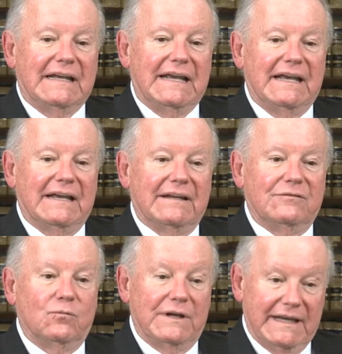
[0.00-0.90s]

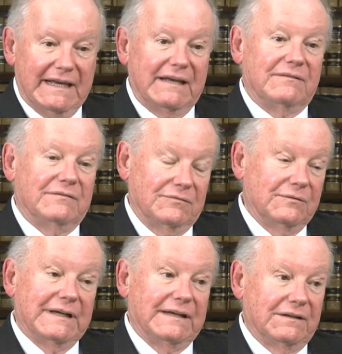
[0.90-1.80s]
and we
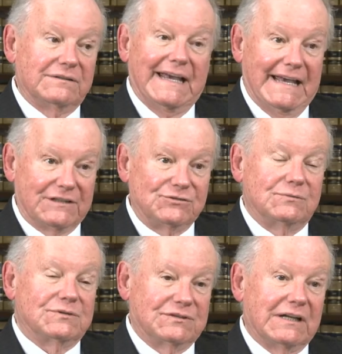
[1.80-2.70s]
had we held
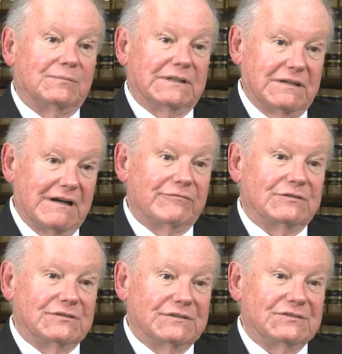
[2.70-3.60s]
actual settlement
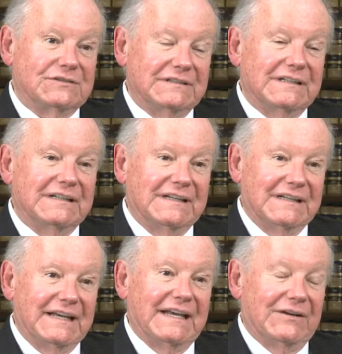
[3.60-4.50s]
conferences
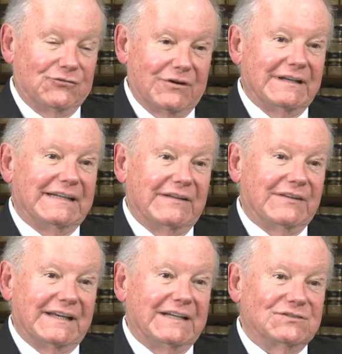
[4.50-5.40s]
and tried to get
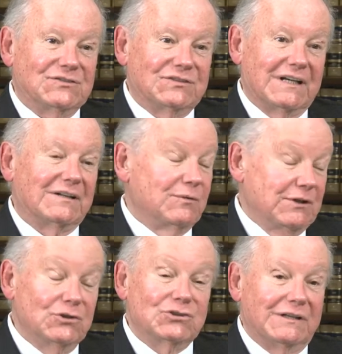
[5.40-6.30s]
the cases settled.
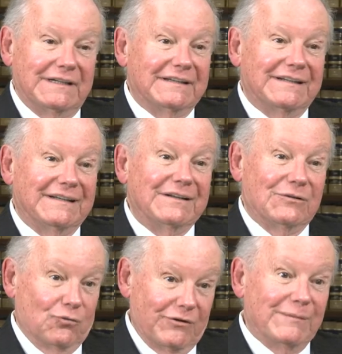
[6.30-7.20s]
We usually
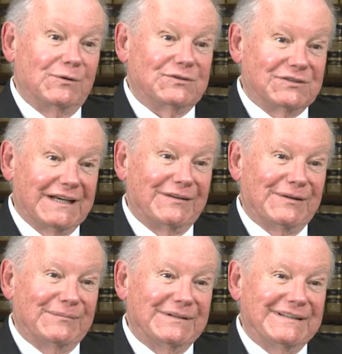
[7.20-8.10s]
were able to settle
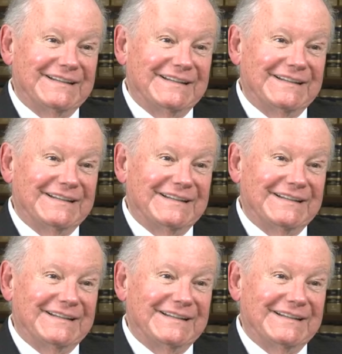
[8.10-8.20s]
them.